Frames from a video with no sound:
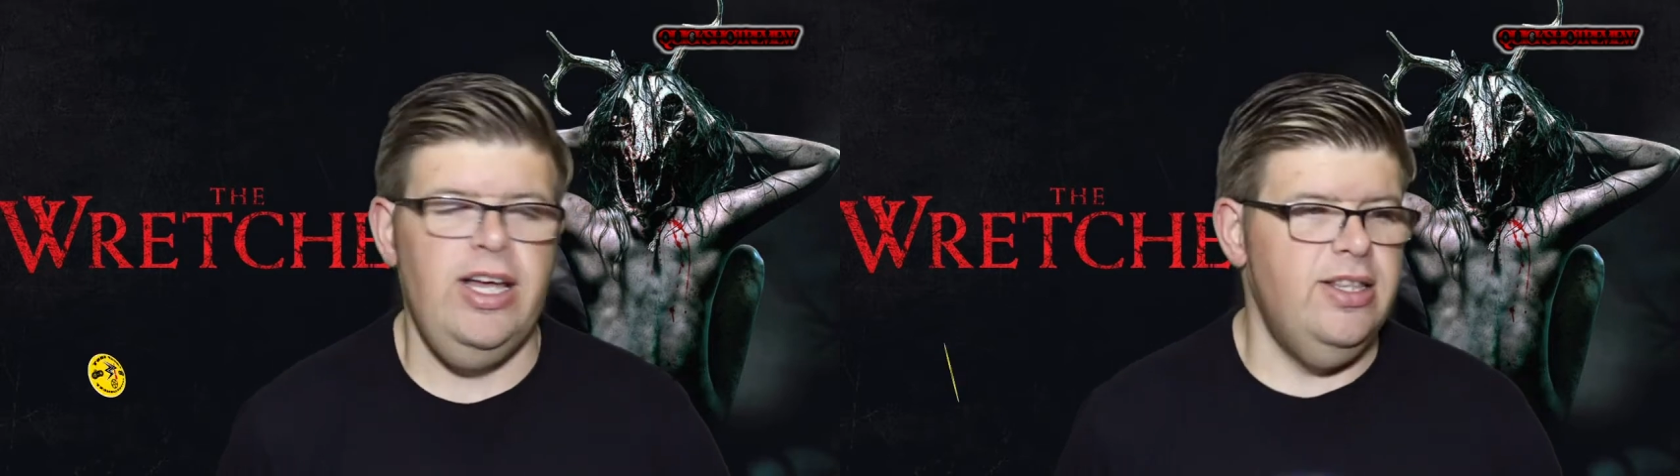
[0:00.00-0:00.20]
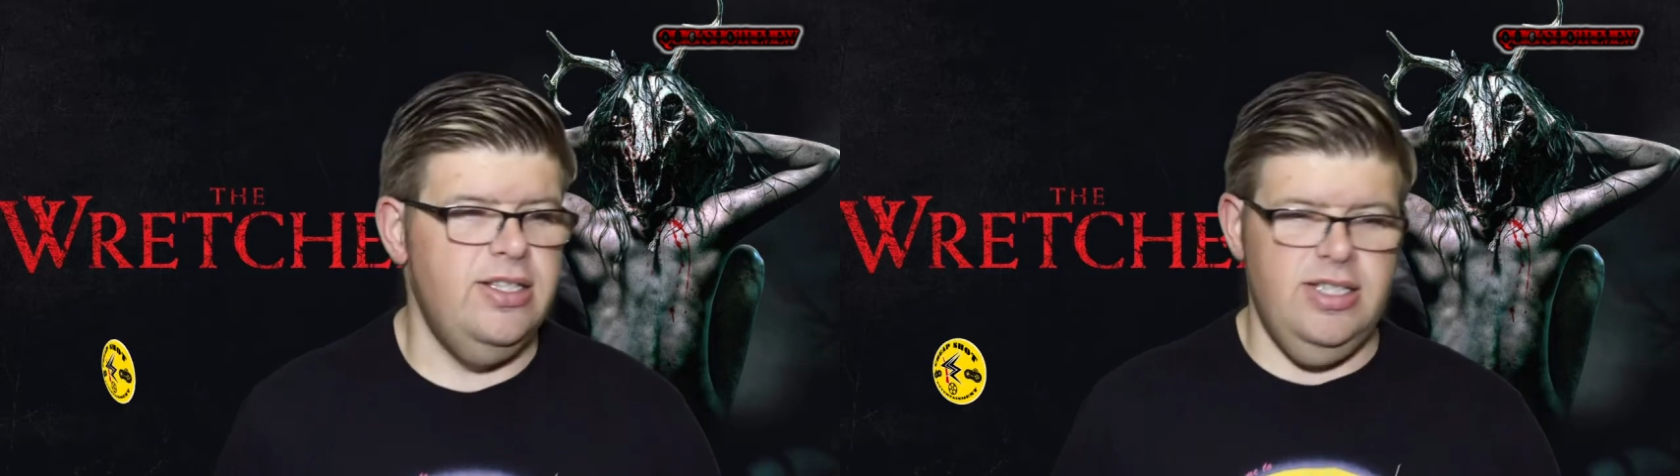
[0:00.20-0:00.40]

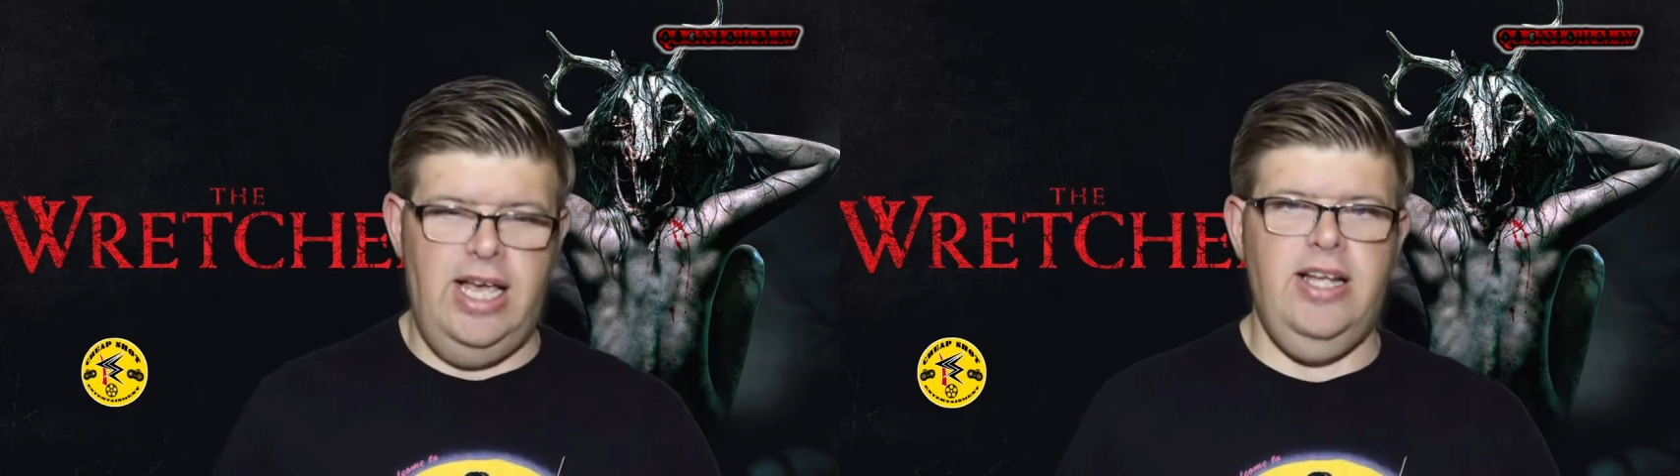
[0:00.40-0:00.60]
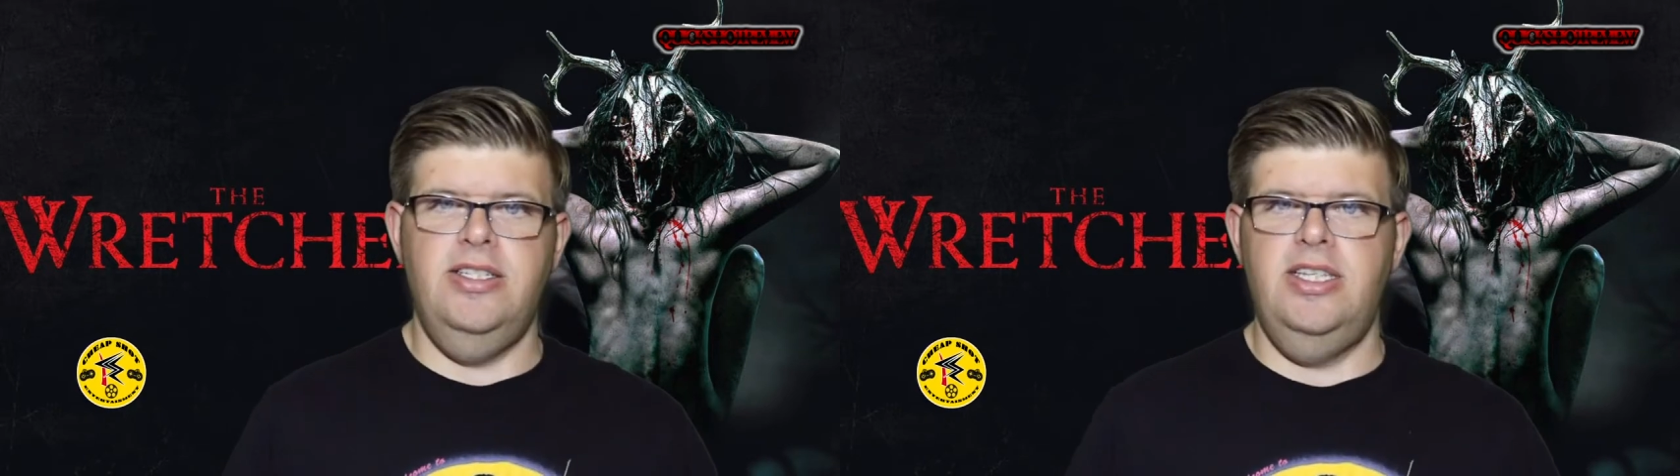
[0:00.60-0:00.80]
And the
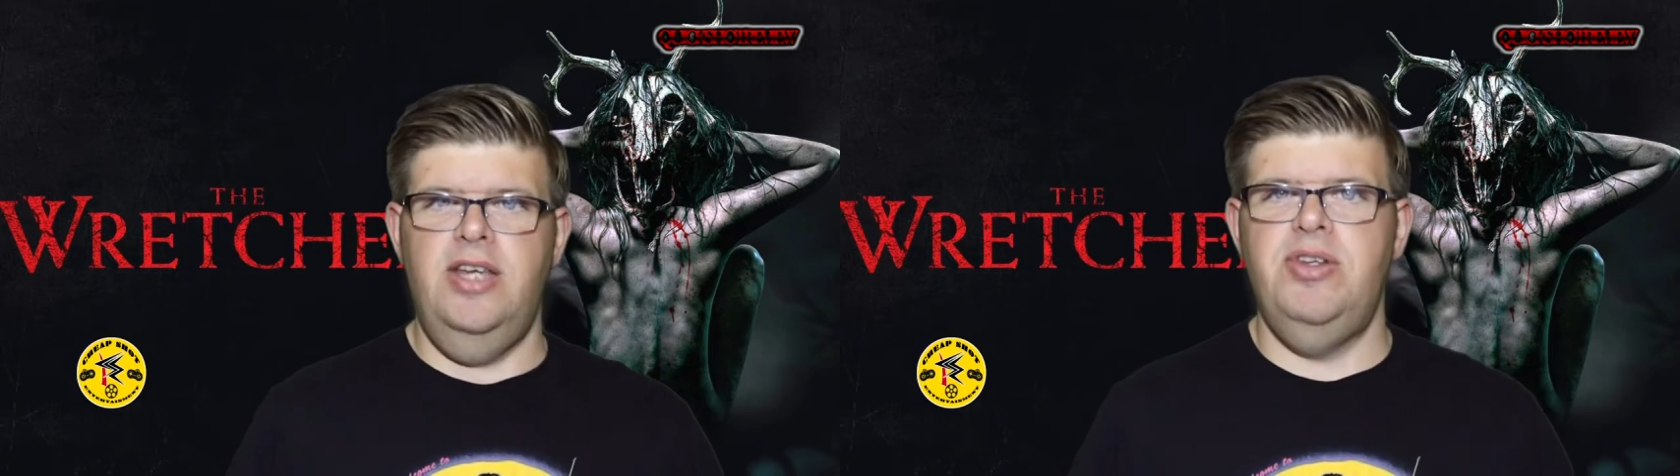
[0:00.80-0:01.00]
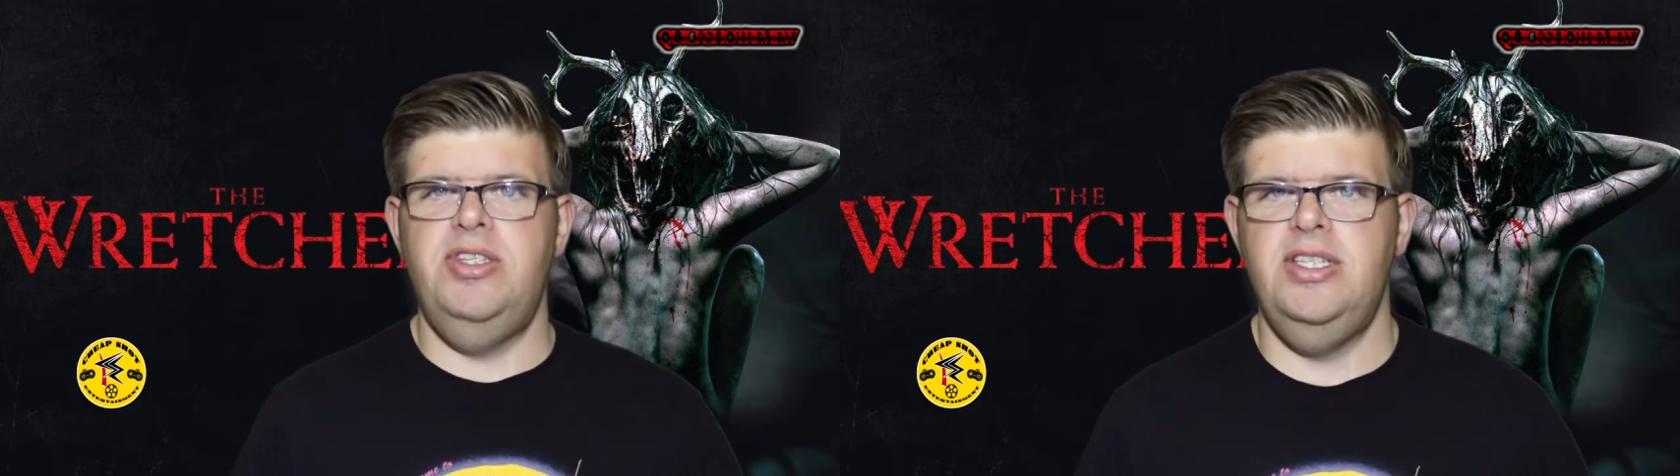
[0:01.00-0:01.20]
second
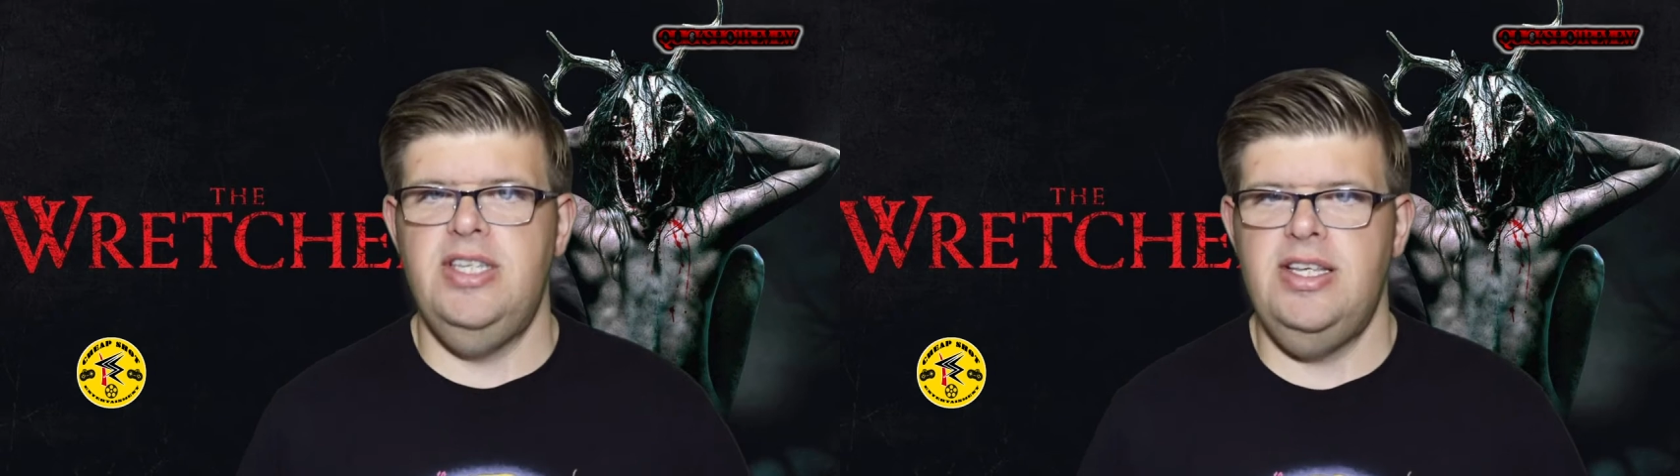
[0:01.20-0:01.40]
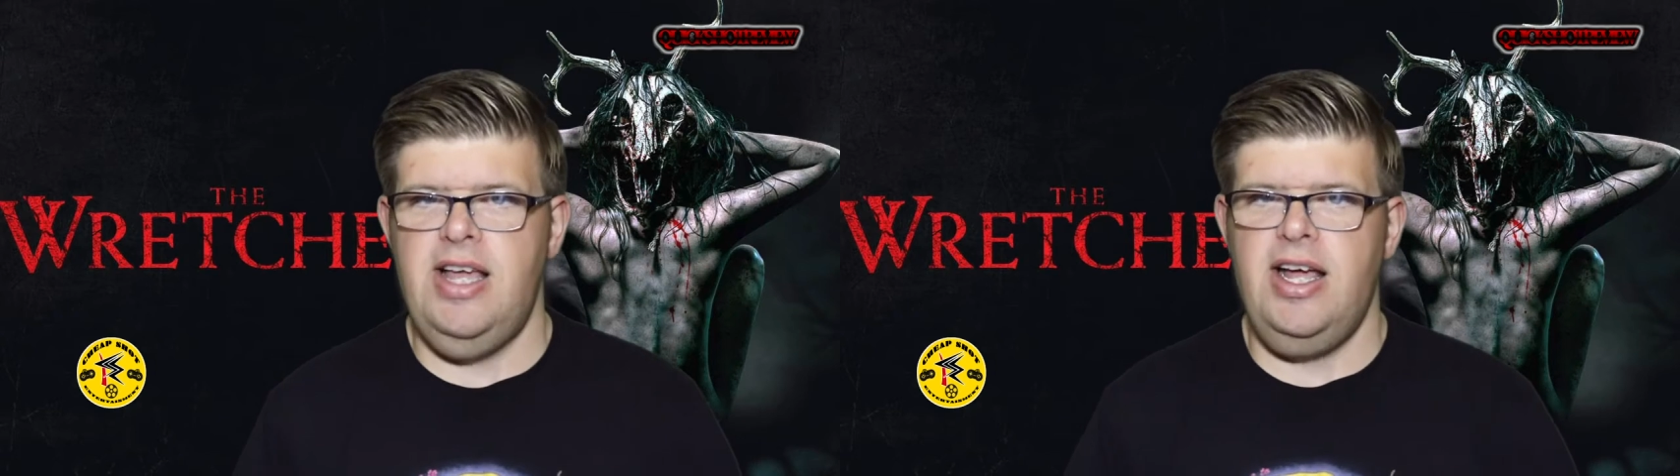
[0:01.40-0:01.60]
series is
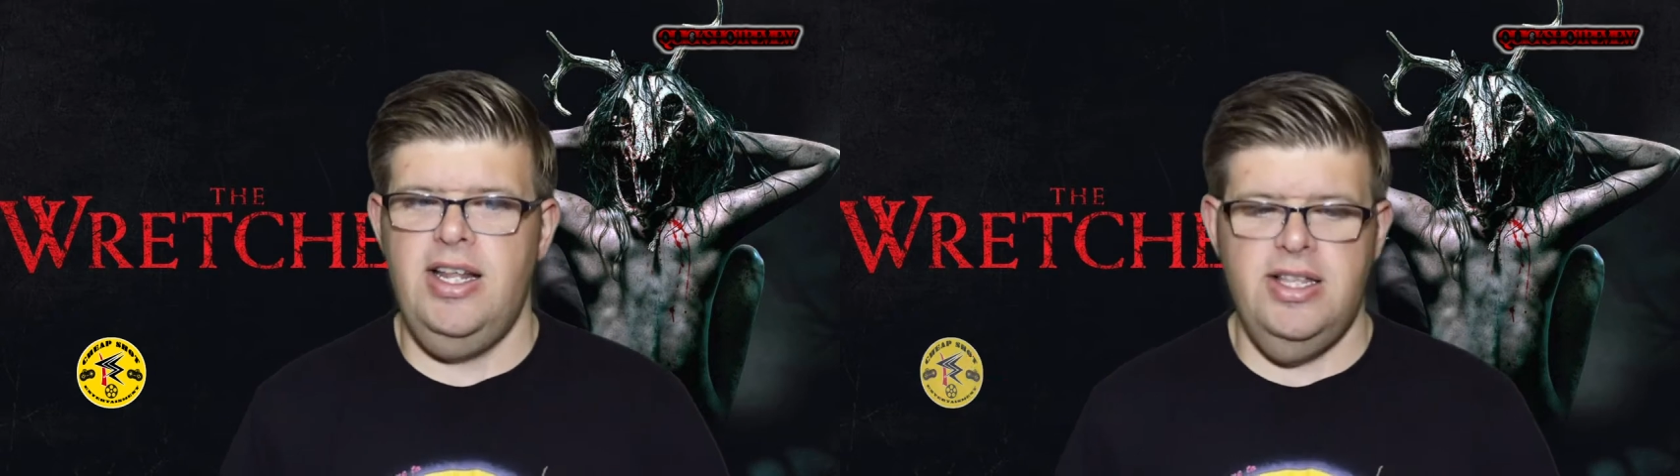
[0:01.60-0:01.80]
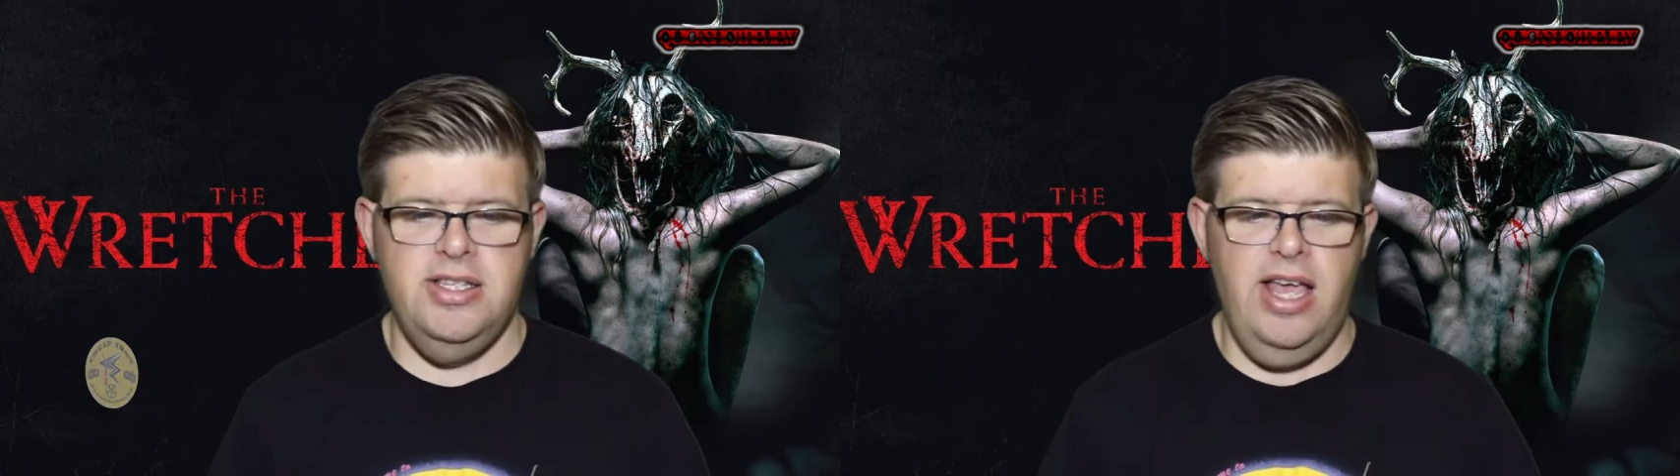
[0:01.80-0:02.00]

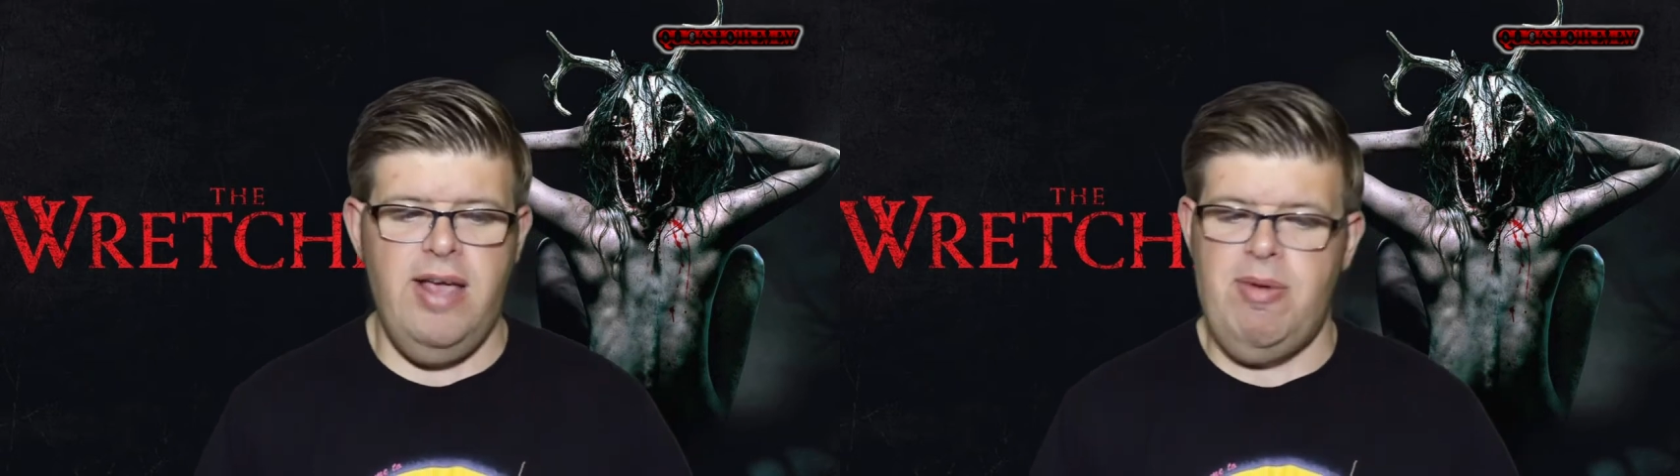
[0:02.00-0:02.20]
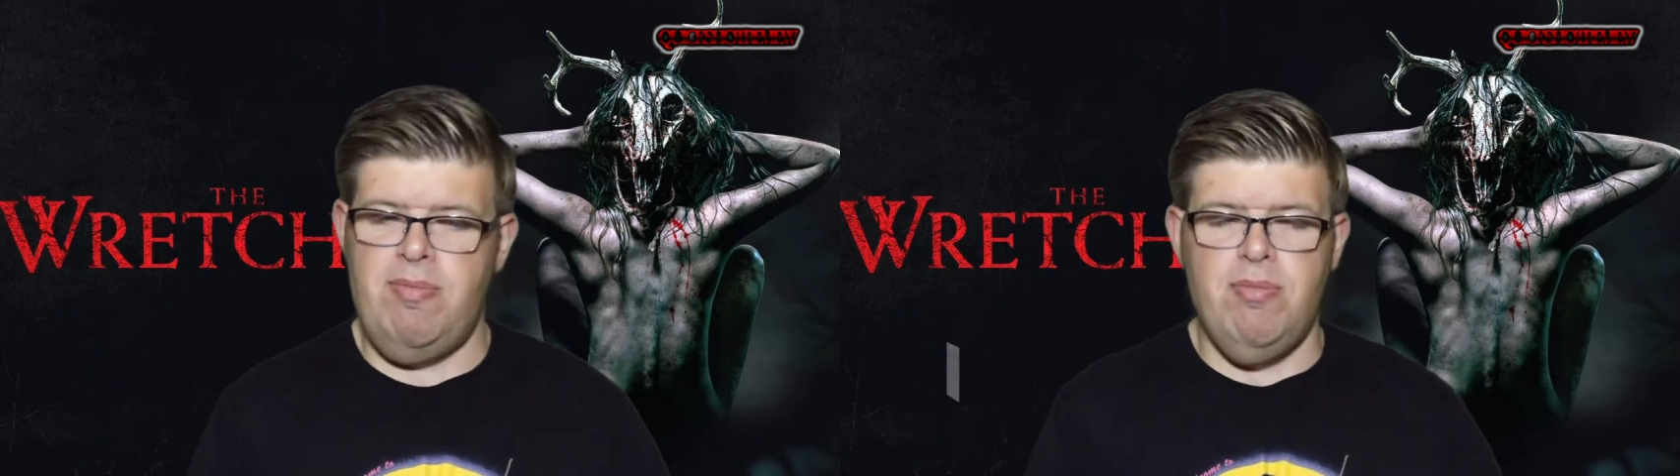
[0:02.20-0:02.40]
exactly the same,